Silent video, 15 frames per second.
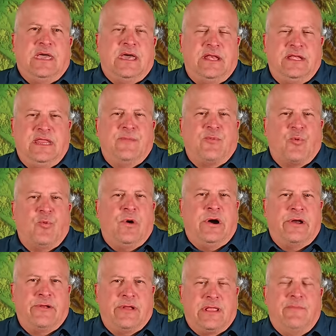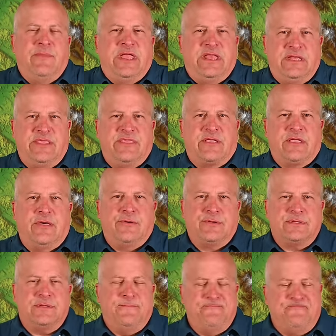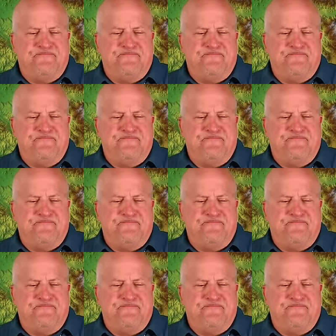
out of deeper water and come into the coast.